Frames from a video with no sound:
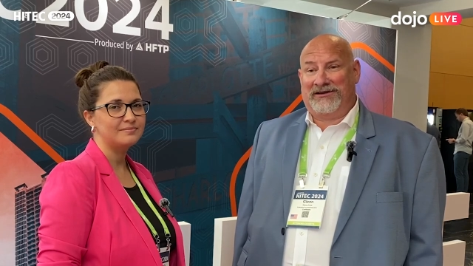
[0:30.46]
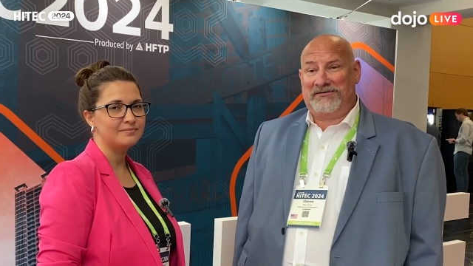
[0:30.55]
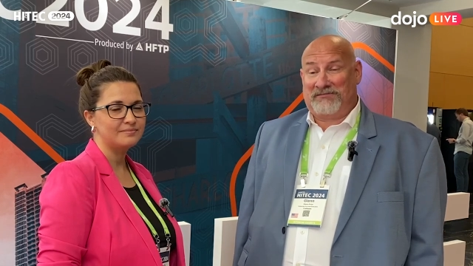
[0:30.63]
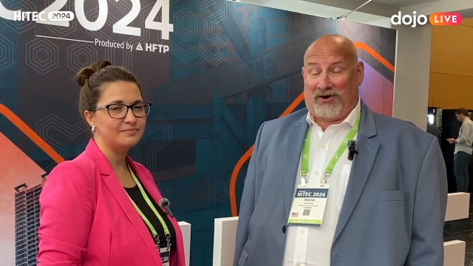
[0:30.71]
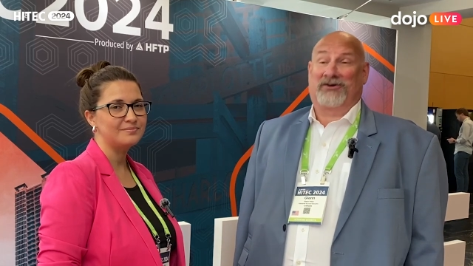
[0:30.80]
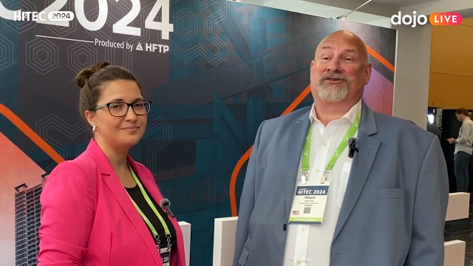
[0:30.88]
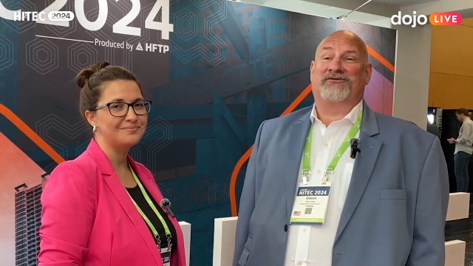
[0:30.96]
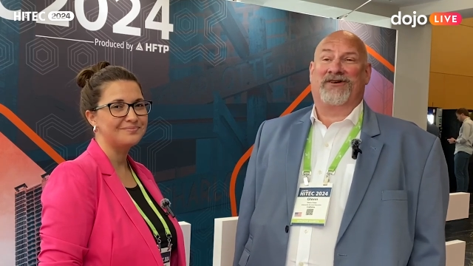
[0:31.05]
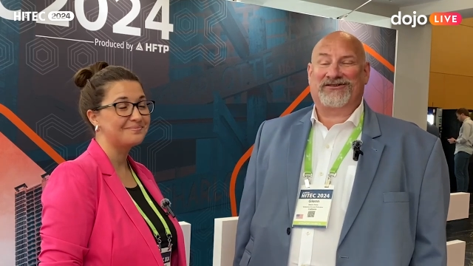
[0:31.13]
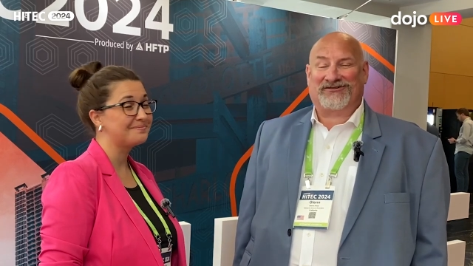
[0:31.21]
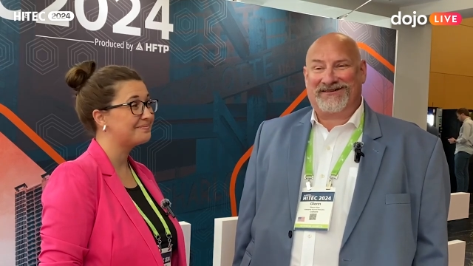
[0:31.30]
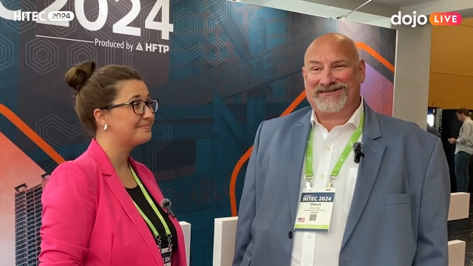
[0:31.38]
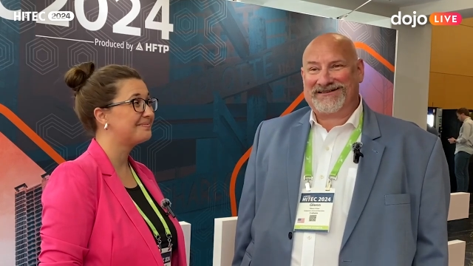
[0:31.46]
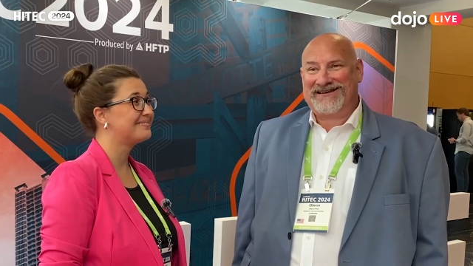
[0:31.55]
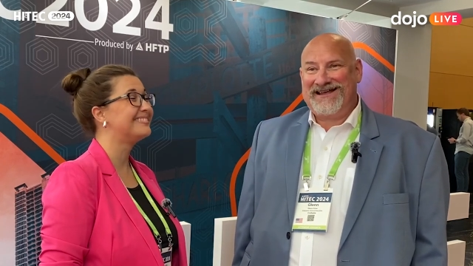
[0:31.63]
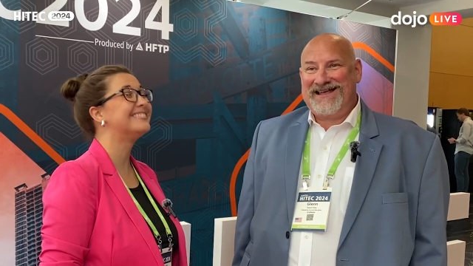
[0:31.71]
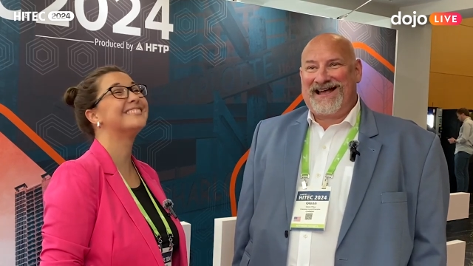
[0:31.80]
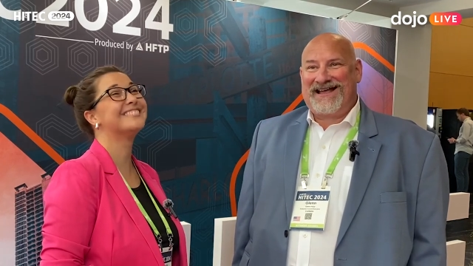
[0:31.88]
Speaker 1: in bars and restaurants.
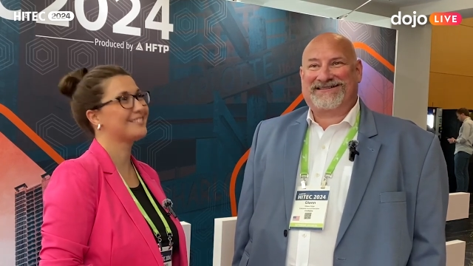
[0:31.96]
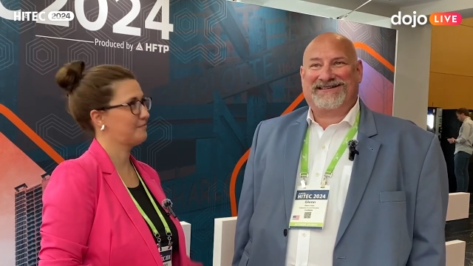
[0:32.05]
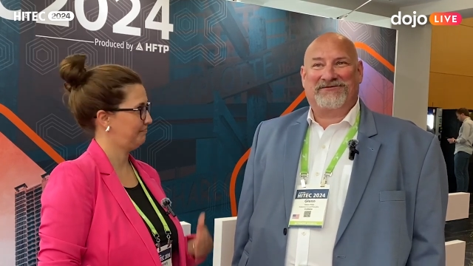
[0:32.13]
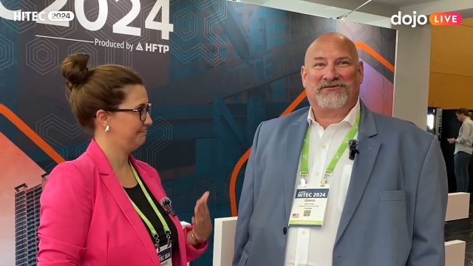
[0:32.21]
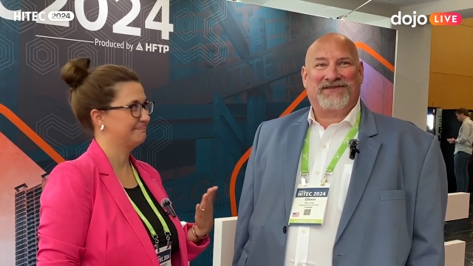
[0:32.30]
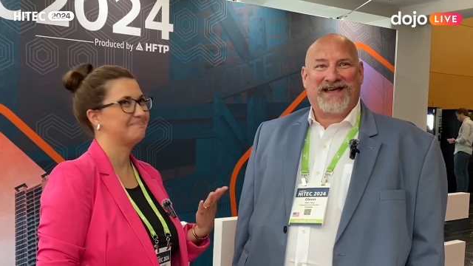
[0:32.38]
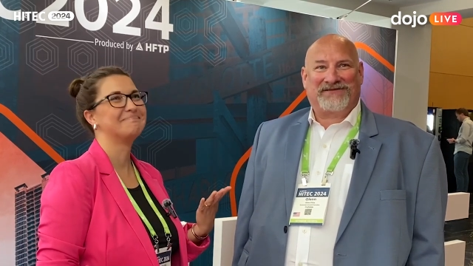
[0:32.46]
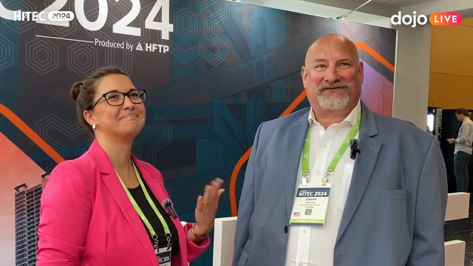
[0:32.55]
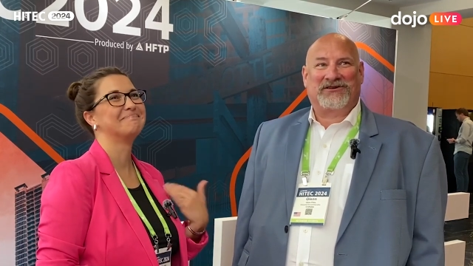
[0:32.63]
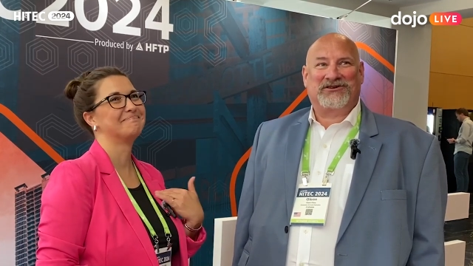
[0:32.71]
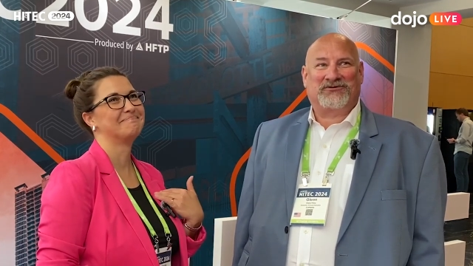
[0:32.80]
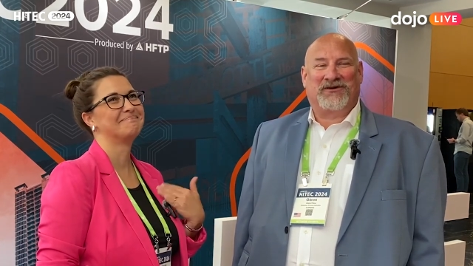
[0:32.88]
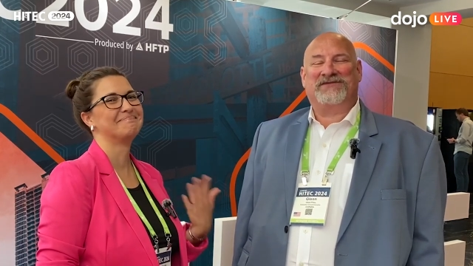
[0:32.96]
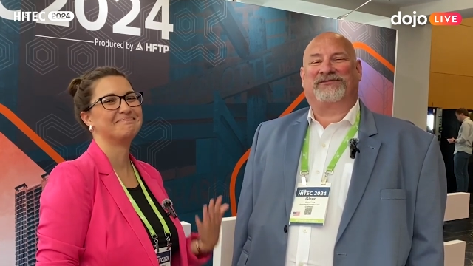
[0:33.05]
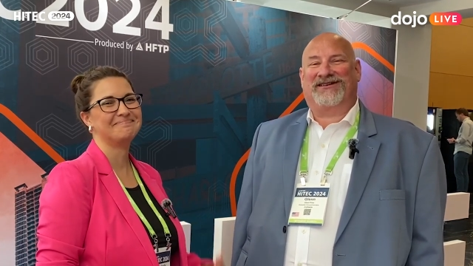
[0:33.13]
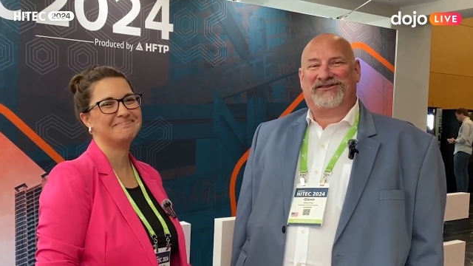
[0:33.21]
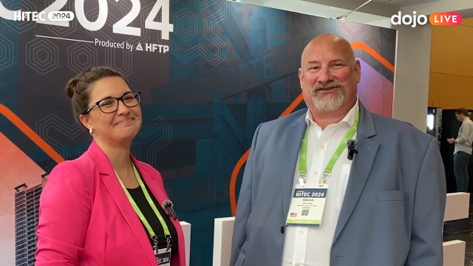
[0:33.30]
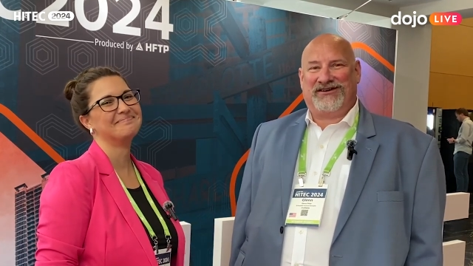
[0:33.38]
I stayed with that for 20
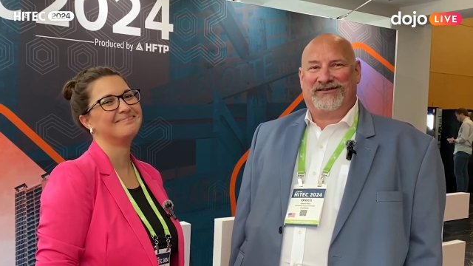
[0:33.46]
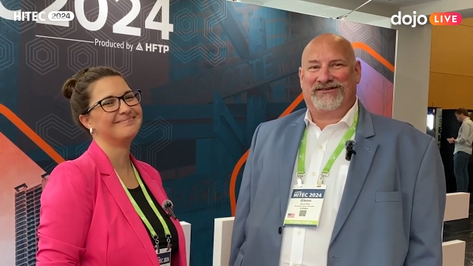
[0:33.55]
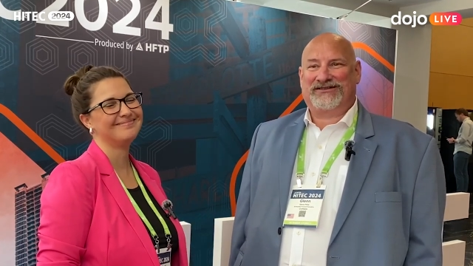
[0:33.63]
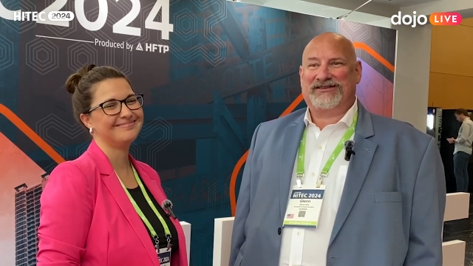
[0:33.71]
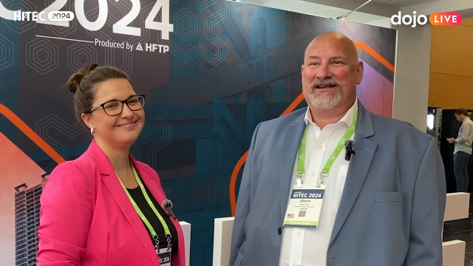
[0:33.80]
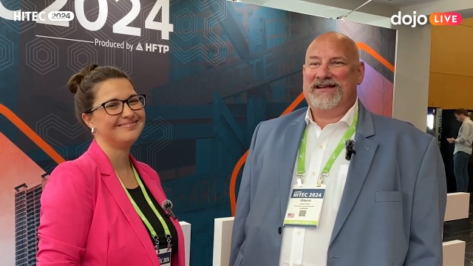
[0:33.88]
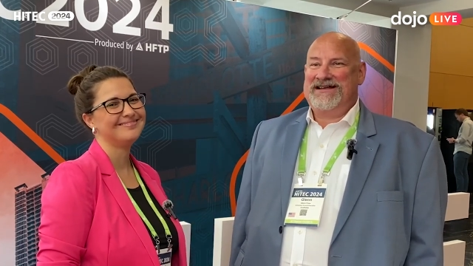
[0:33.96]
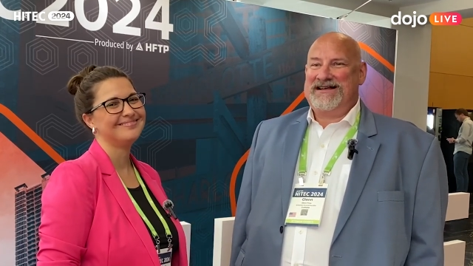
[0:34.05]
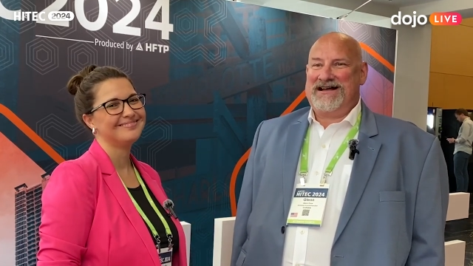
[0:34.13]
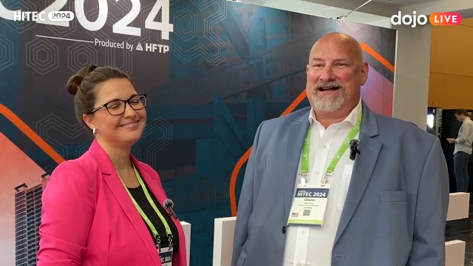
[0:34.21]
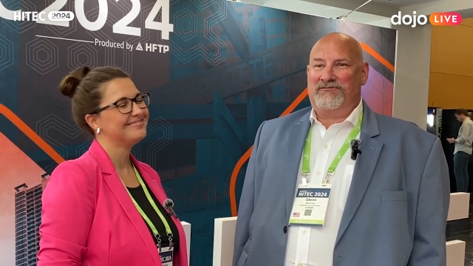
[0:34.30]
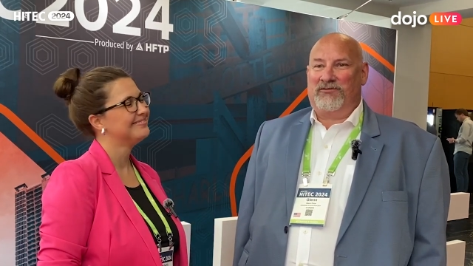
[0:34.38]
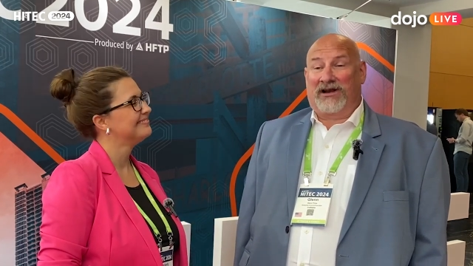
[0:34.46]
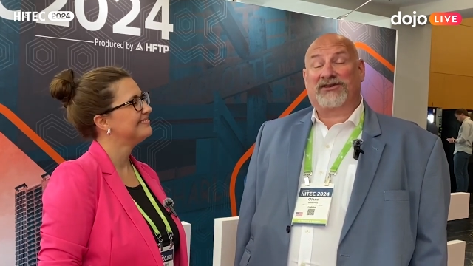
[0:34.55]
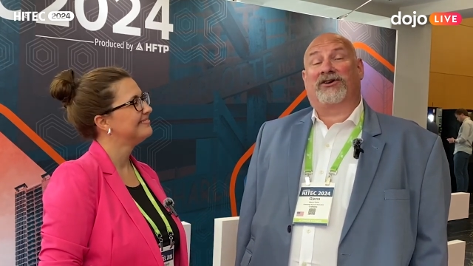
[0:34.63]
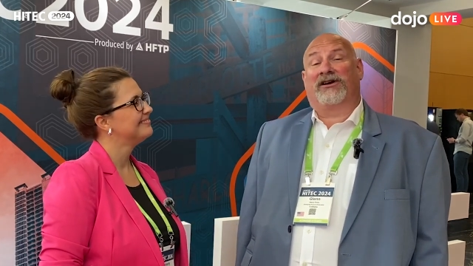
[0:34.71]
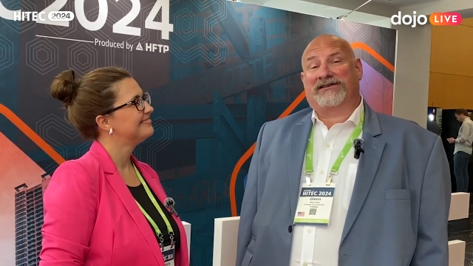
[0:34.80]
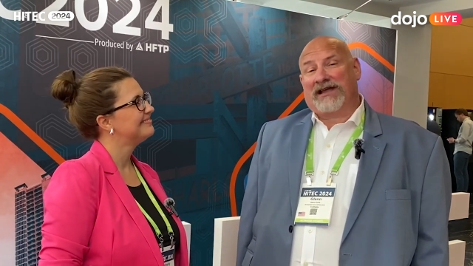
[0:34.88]
plus years. Um, when I
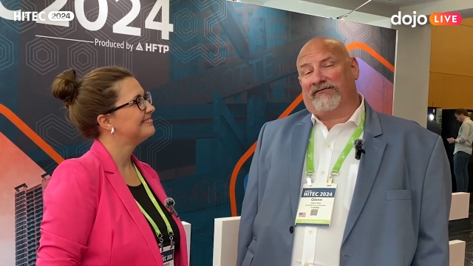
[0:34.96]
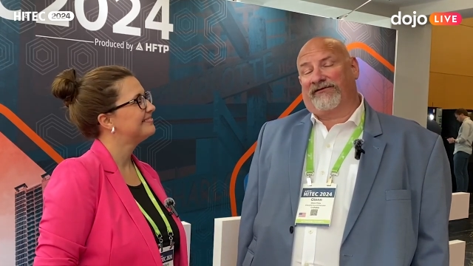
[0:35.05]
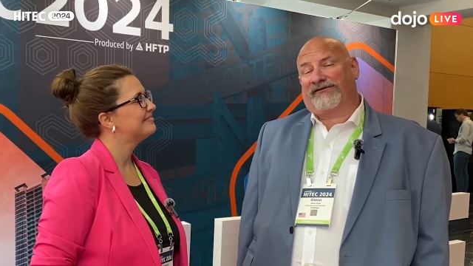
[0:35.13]
started to have a